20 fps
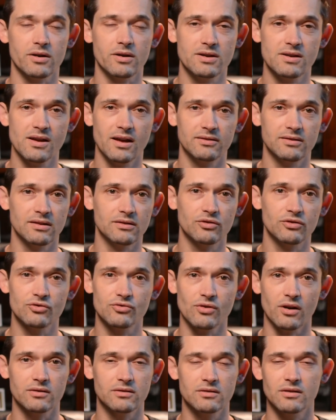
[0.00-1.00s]
He has
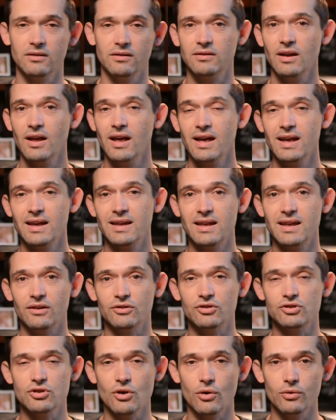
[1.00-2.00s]
instructed us. He has
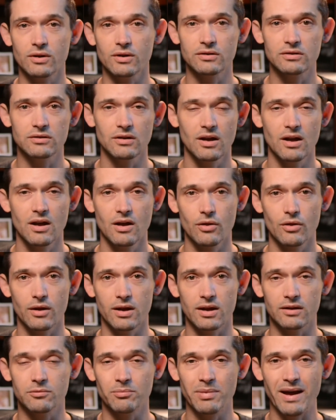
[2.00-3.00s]
shown us
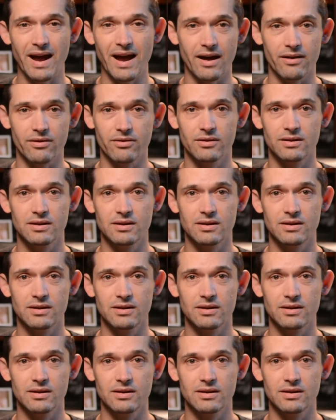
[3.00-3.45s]
his path.